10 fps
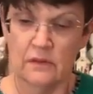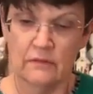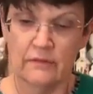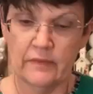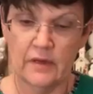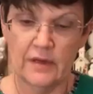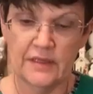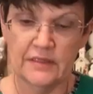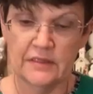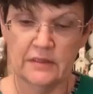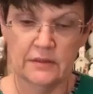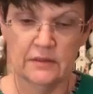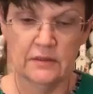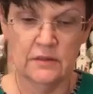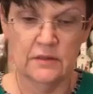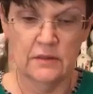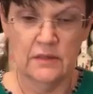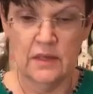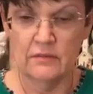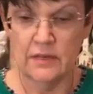All right.
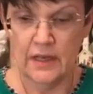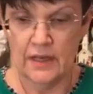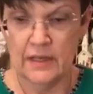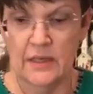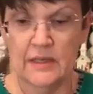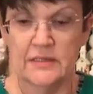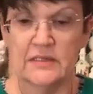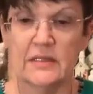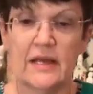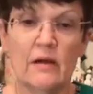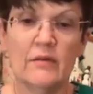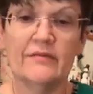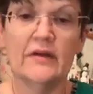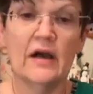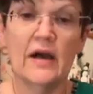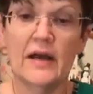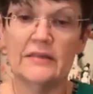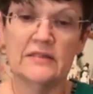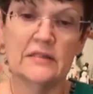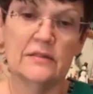Okay. So now we've
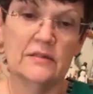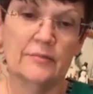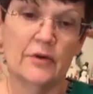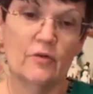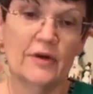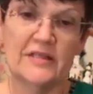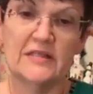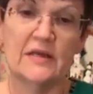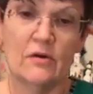got the boy's